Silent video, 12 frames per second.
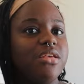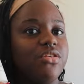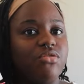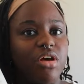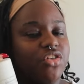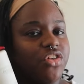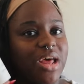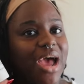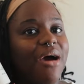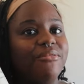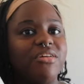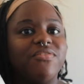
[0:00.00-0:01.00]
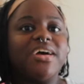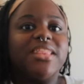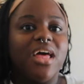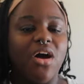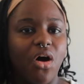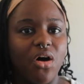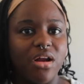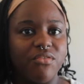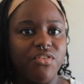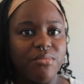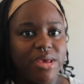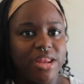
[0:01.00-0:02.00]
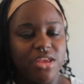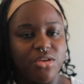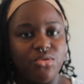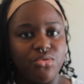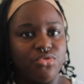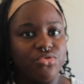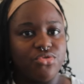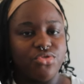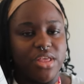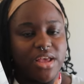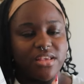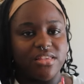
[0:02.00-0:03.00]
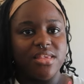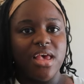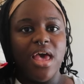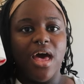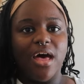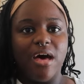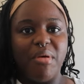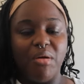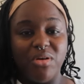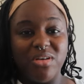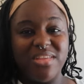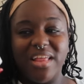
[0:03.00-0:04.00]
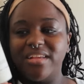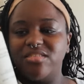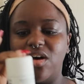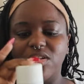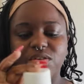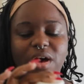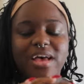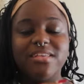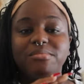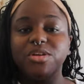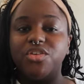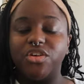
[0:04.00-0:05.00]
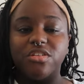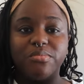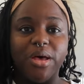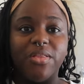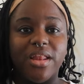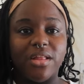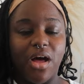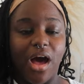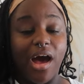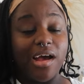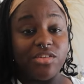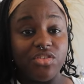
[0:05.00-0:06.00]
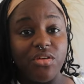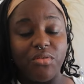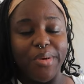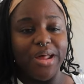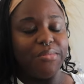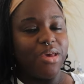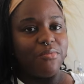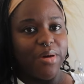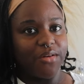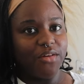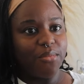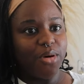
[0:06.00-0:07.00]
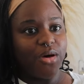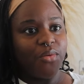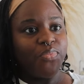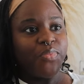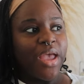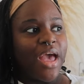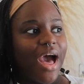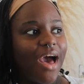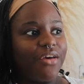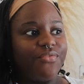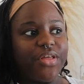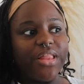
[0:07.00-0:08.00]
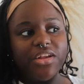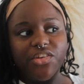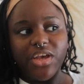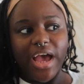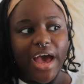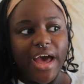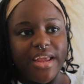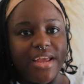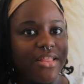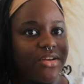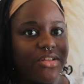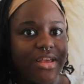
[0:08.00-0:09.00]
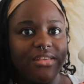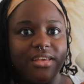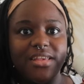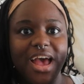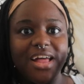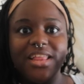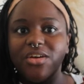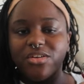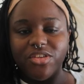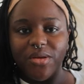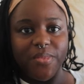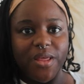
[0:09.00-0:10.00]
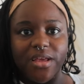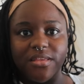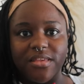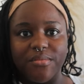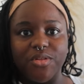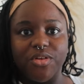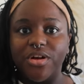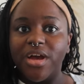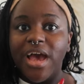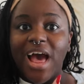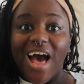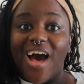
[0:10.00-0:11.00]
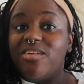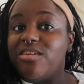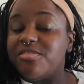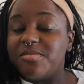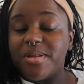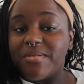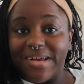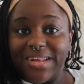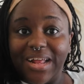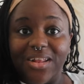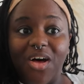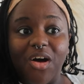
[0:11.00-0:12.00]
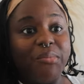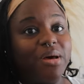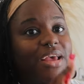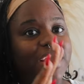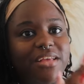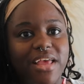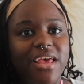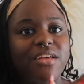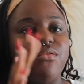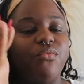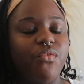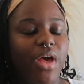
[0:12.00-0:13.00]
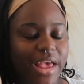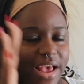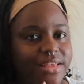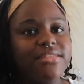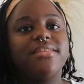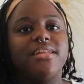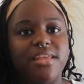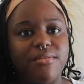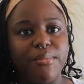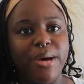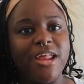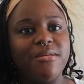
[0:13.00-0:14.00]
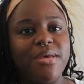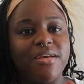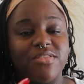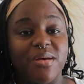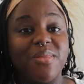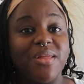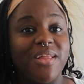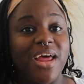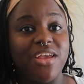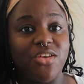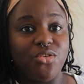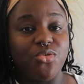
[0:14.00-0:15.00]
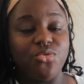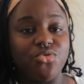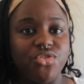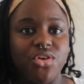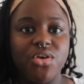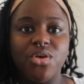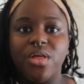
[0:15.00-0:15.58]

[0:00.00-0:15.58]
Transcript: You know, she's not having to fight that hard for me to use this. I will say this also has a mature smell that actually reminded me of my grandma. I feel like she had either this exactly or something similar. I don't know if it's been around that long, but it instantly reminded me of something that I used